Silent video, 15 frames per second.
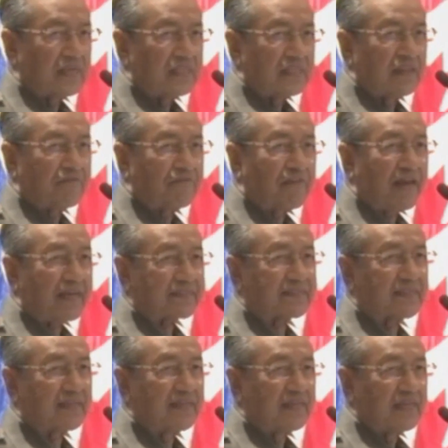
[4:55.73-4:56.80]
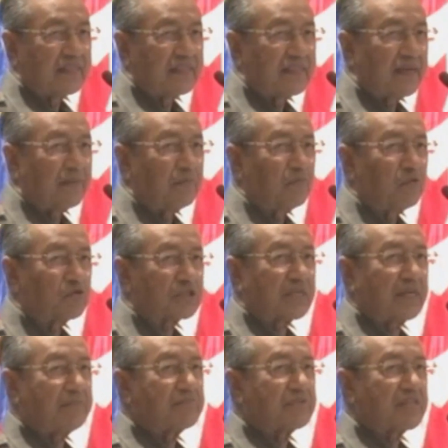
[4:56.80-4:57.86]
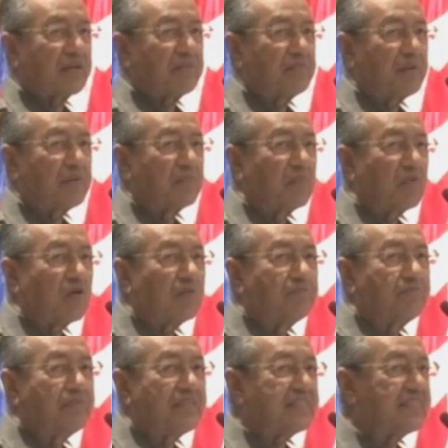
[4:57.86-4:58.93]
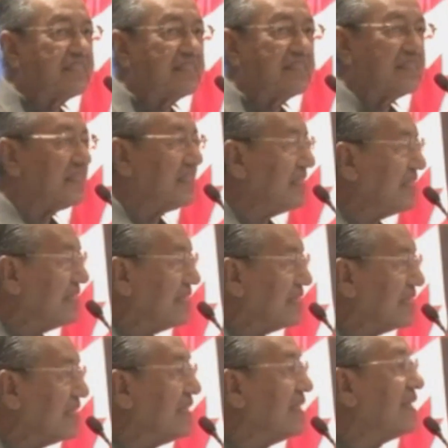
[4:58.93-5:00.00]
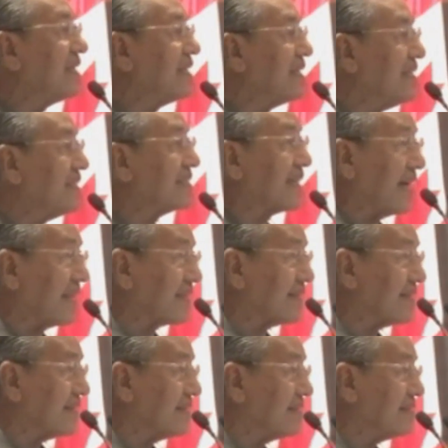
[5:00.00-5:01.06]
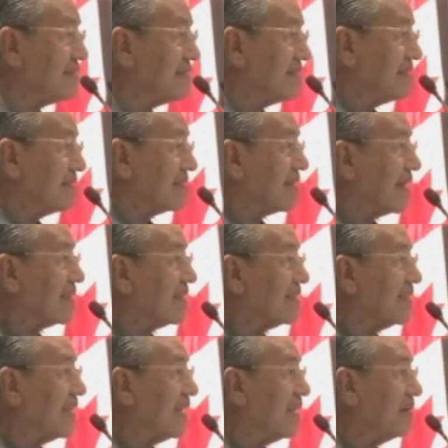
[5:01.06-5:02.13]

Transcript: The fact that Muslims have been more busy killing each other rather than